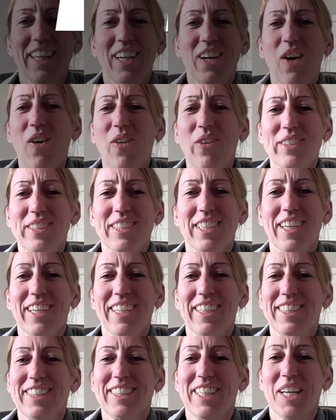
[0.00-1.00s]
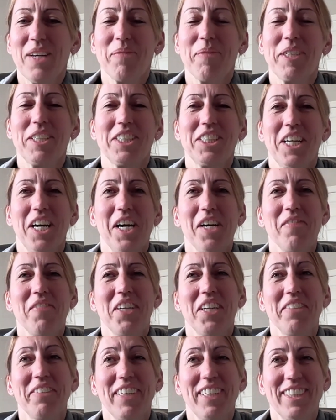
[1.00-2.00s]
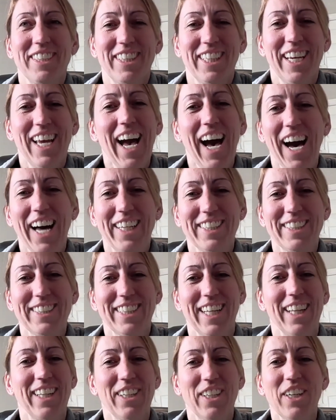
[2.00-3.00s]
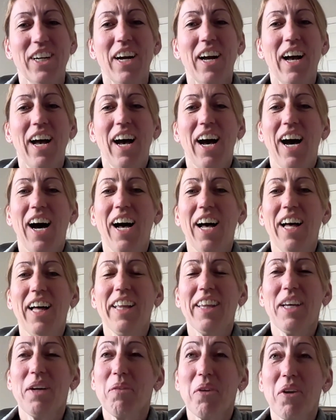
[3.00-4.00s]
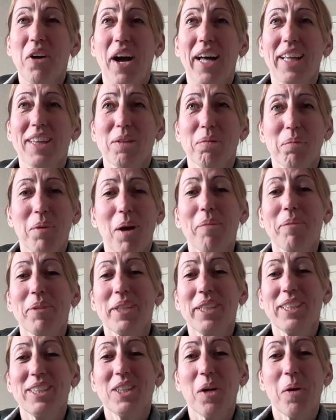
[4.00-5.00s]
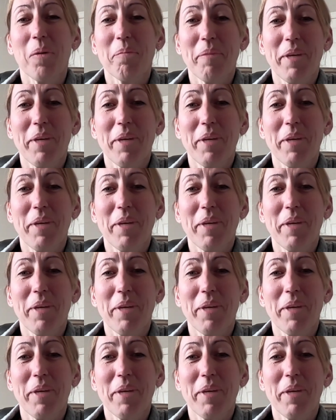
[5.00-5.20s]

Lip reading: think, oh, it's not going to take much time. And I've actually had a seller, they were at the property until